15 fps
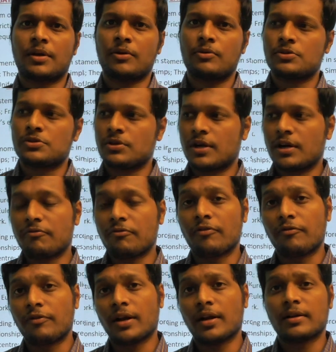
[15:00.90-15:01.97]
used to get
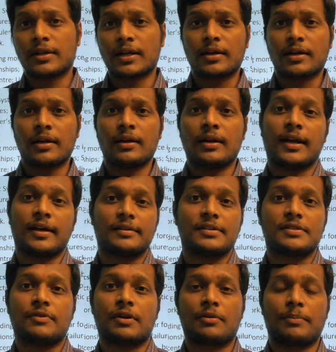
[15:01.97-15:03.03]
15, 13 like this
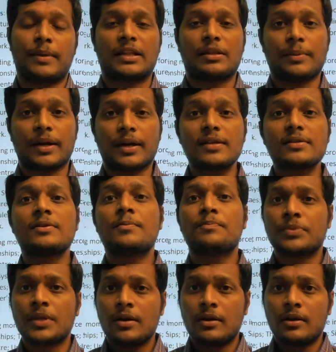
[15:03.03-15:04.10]
for our mathematics.
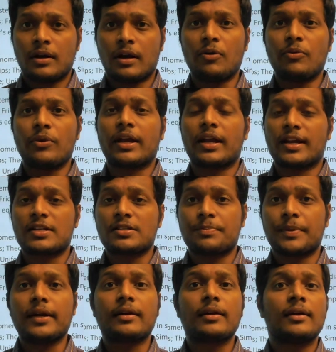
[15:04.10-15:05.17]
Now we can
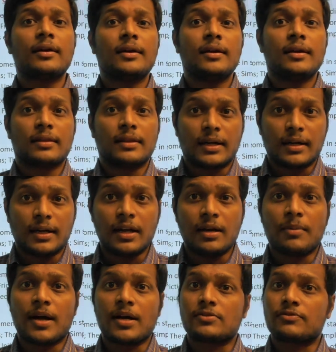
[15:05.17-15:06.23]
expect 13
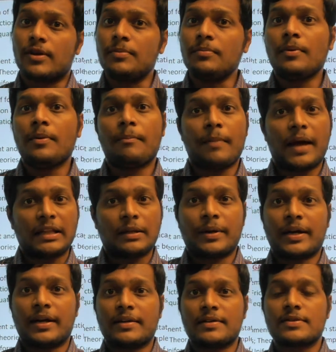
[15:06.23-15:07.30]
marks from
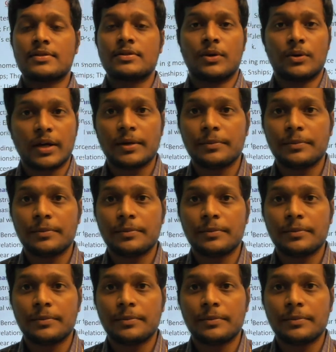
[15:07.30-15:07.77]
mathematics. Okay.